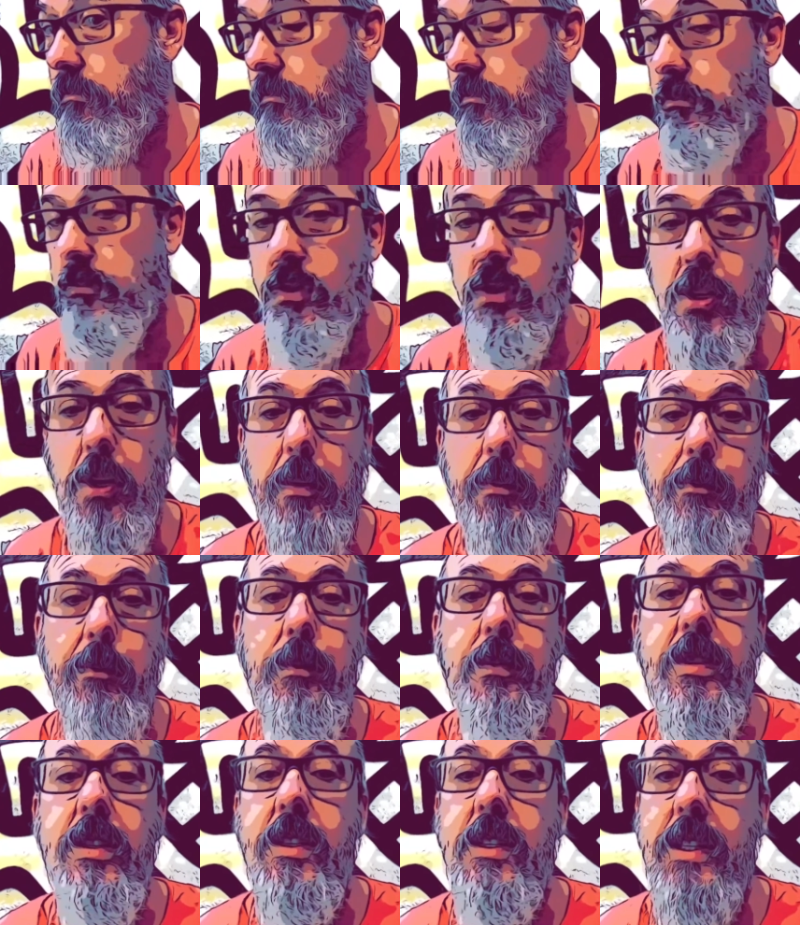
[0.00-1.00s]
So,
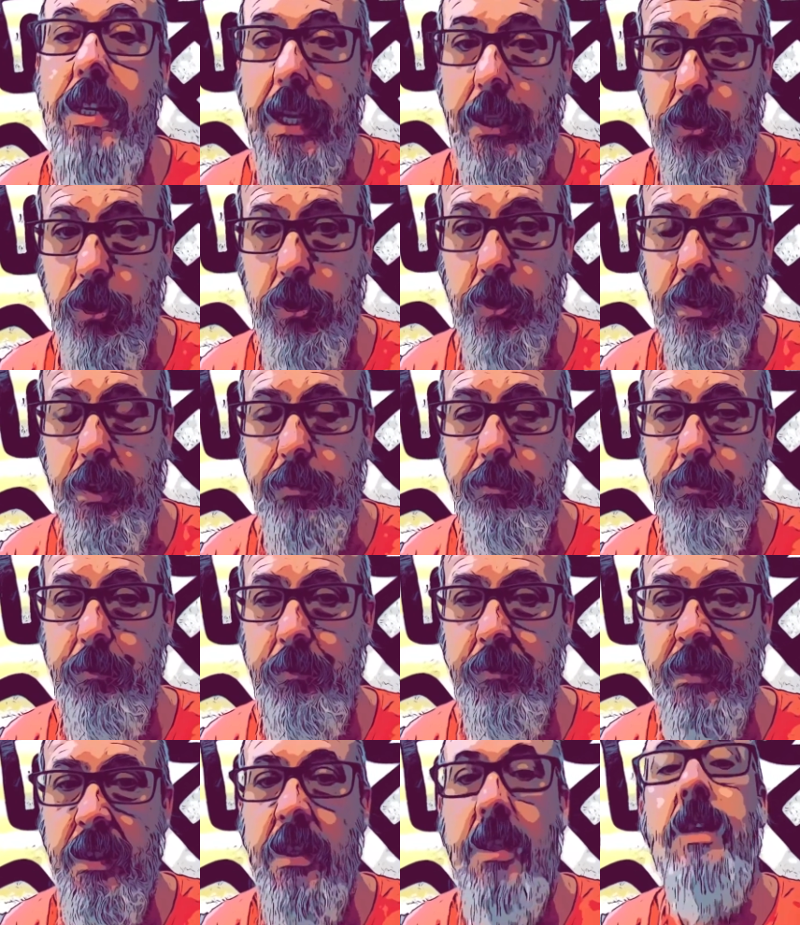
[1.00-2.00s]
texture.
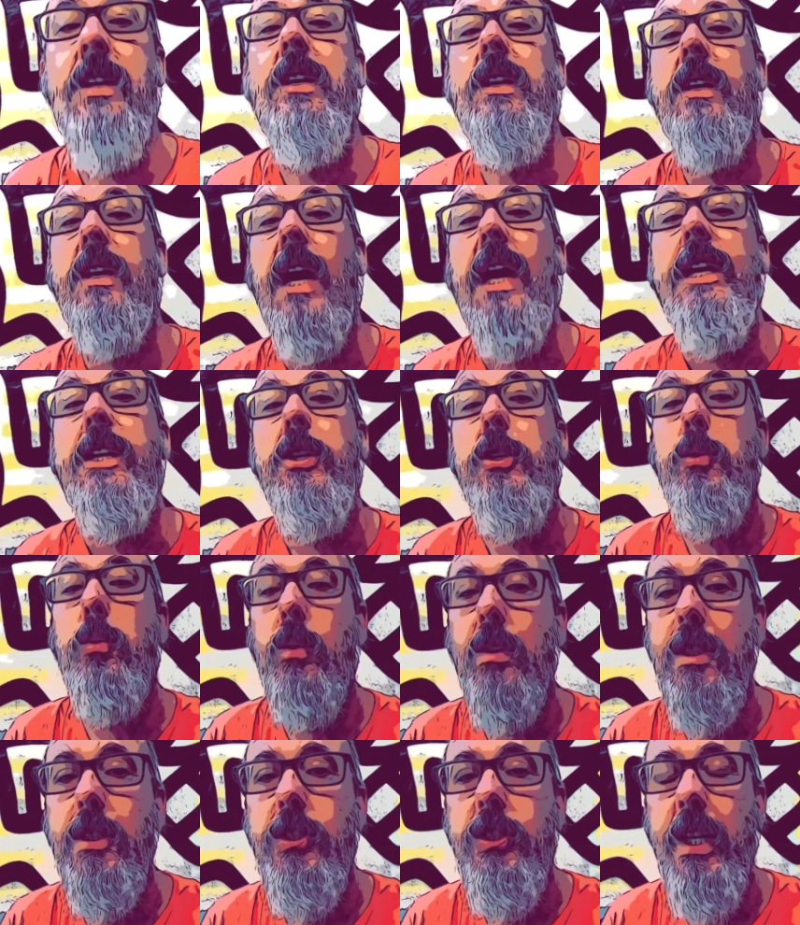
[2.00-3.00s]
And
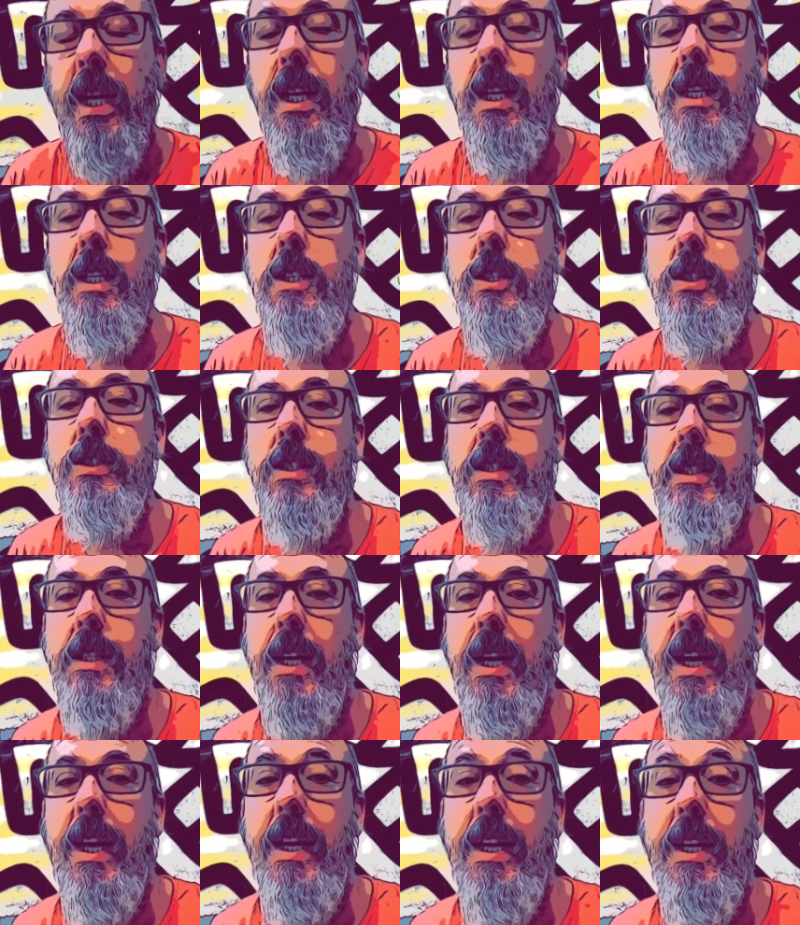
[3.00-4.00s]
your challenge
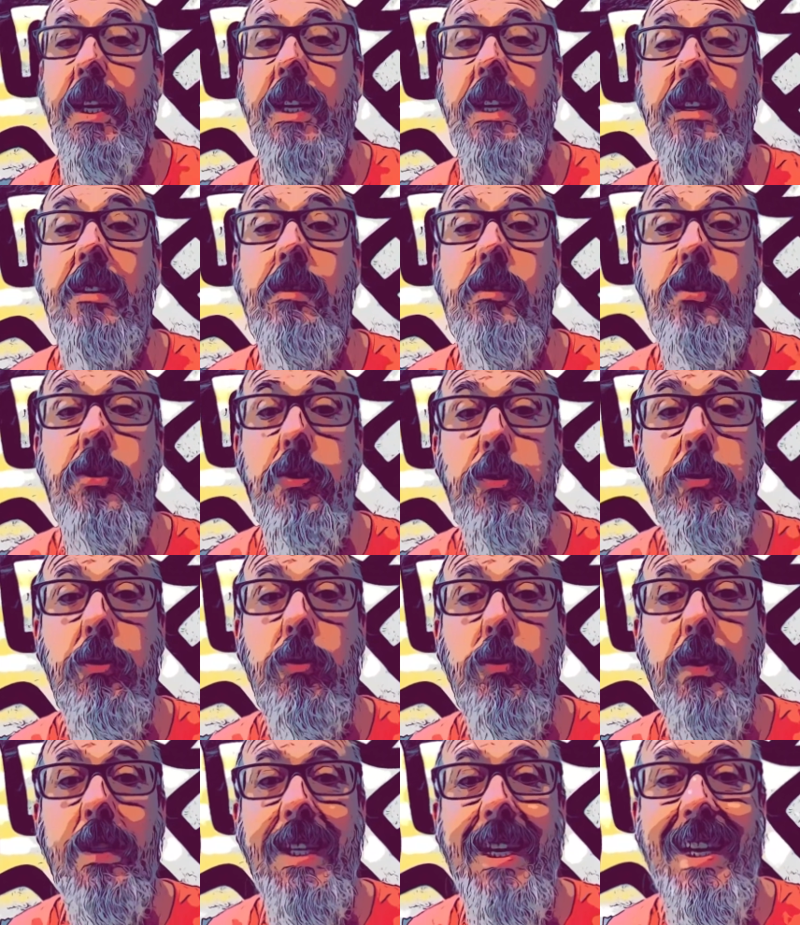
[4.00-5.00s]
today is to
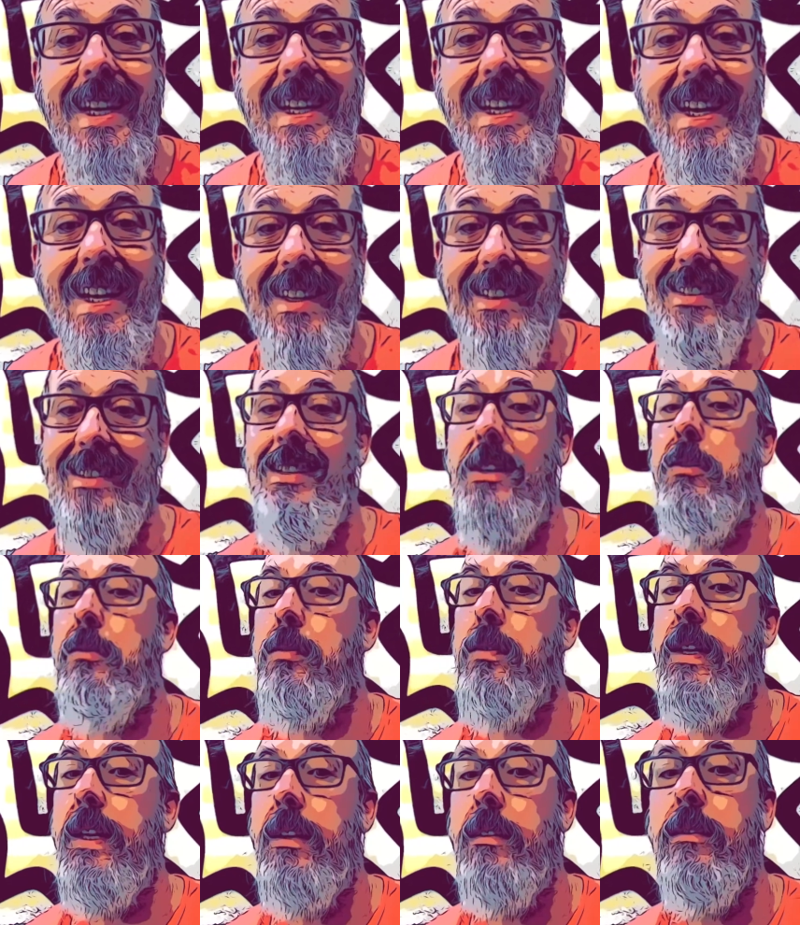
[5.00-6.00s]
create a
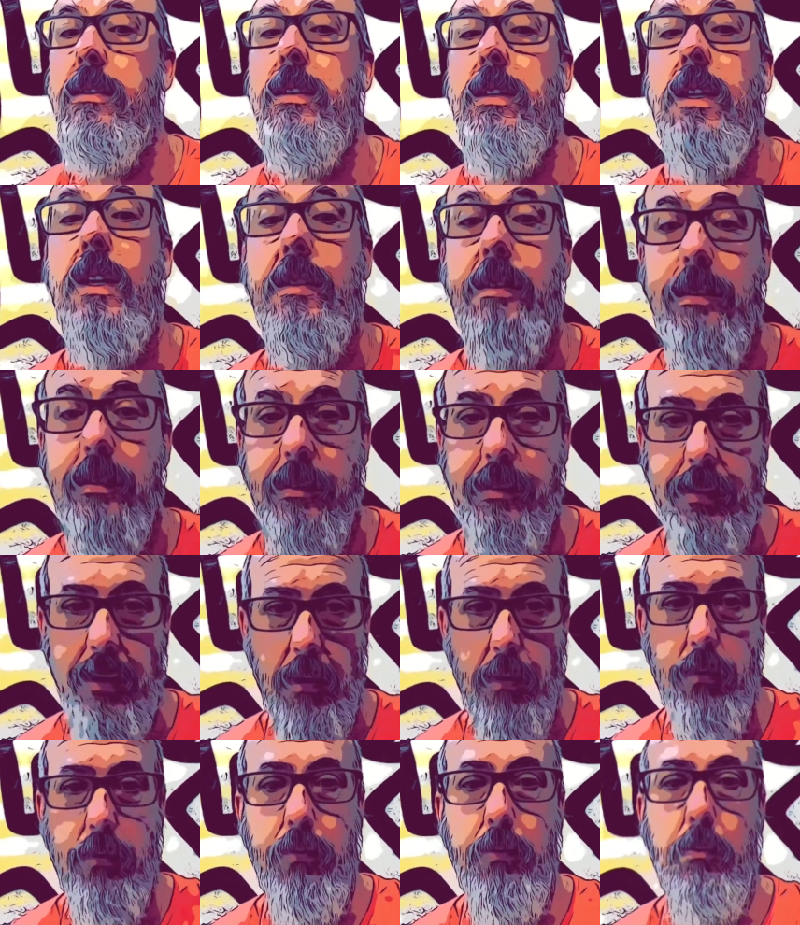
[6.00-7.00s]
selfie, a
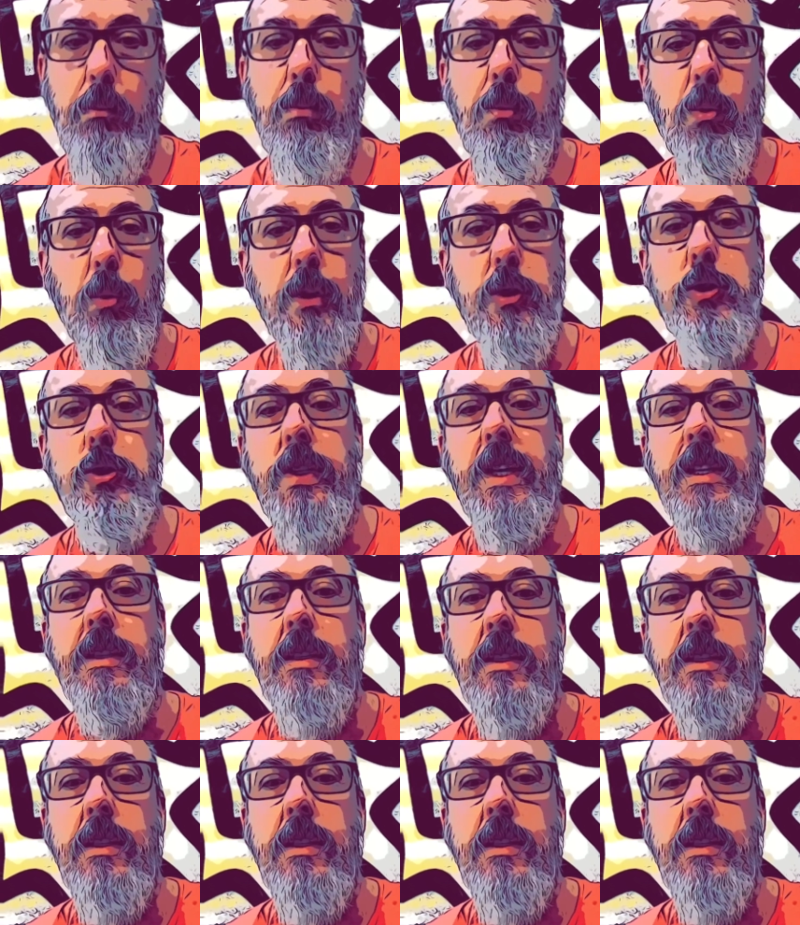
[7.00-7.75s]
self-portrait,